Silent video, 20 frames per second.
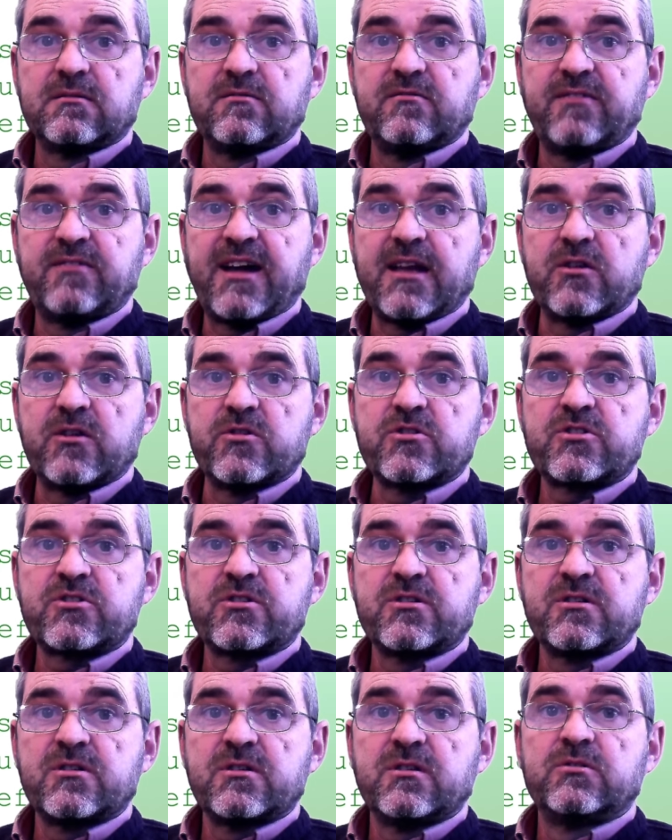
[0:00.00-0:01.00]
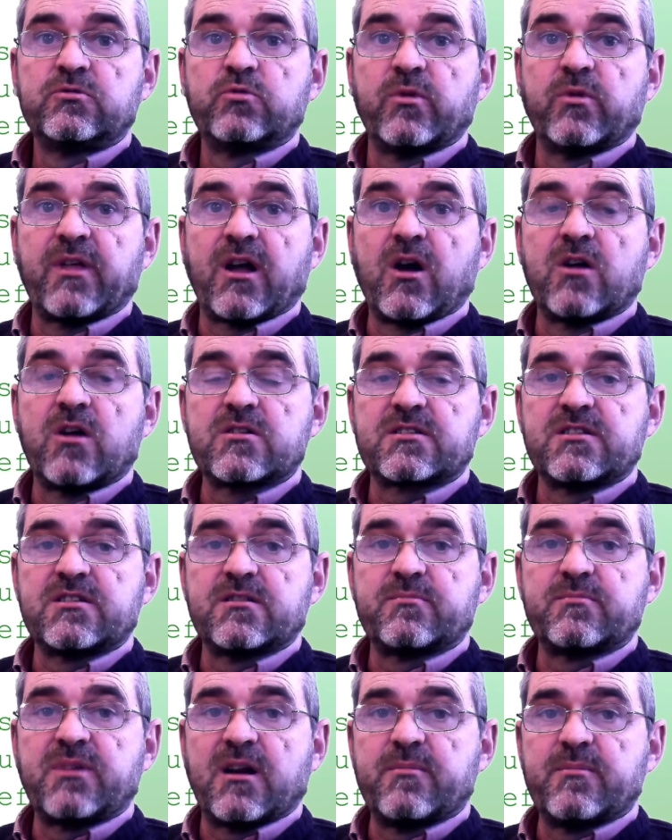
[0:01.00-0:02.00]
values to the
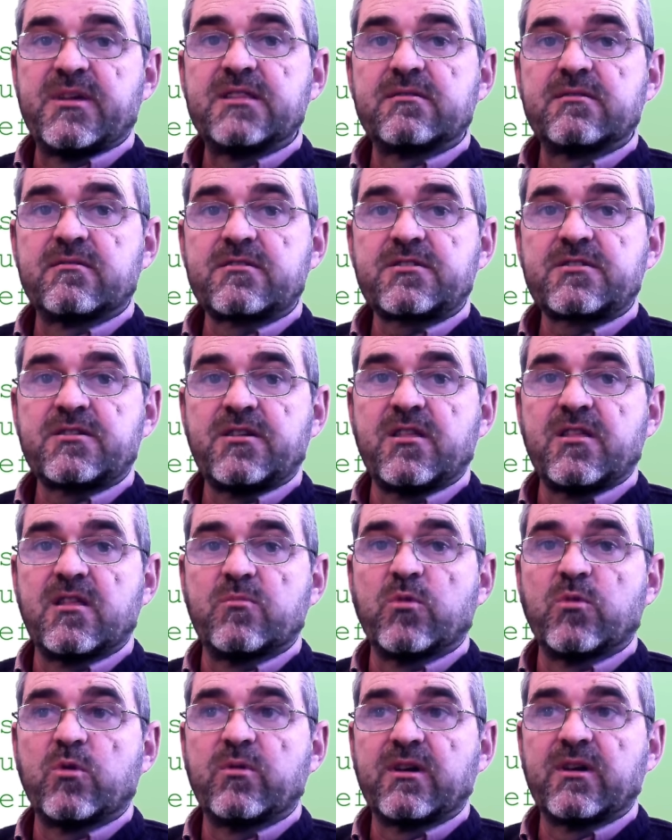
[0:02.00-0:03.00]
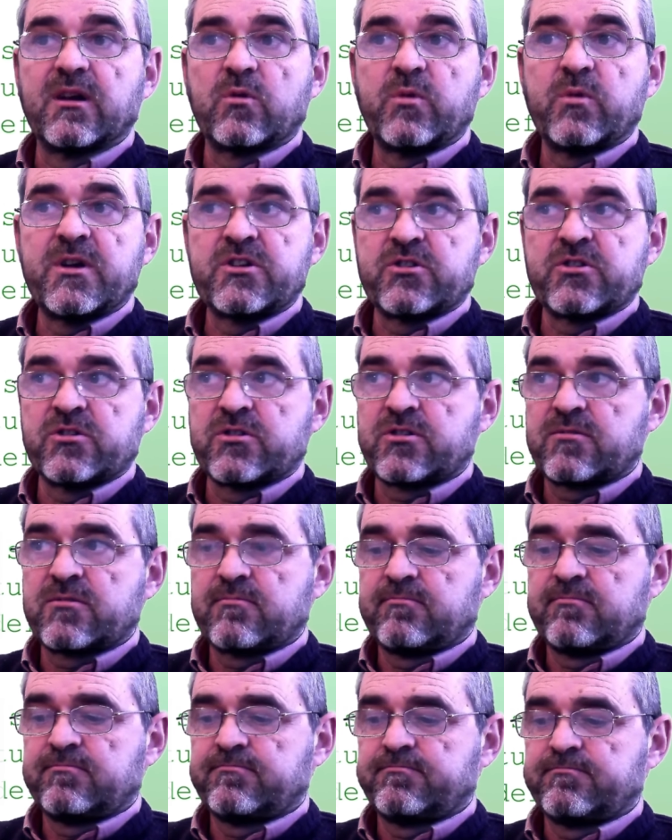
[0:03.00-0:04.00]
constant parameters in the model
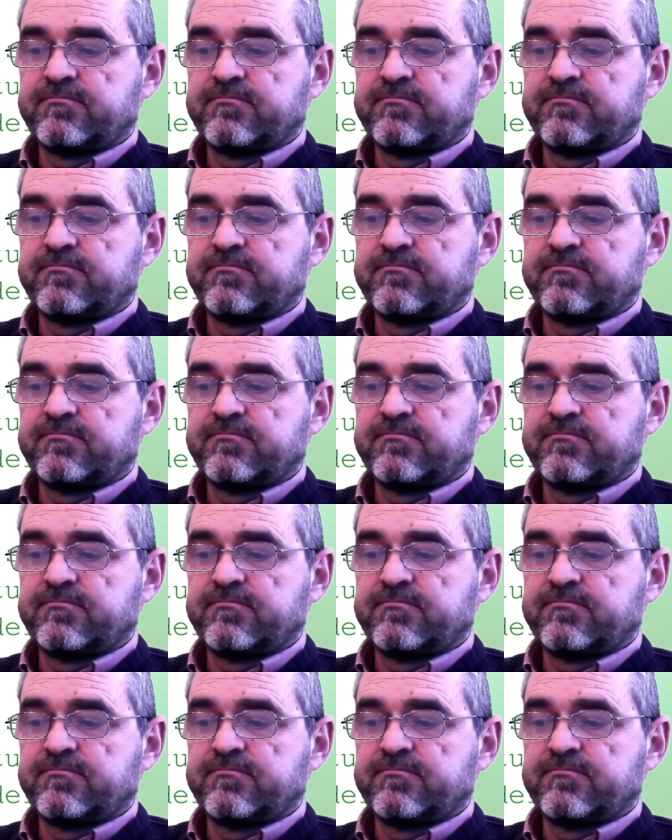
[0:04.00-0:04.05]
equations.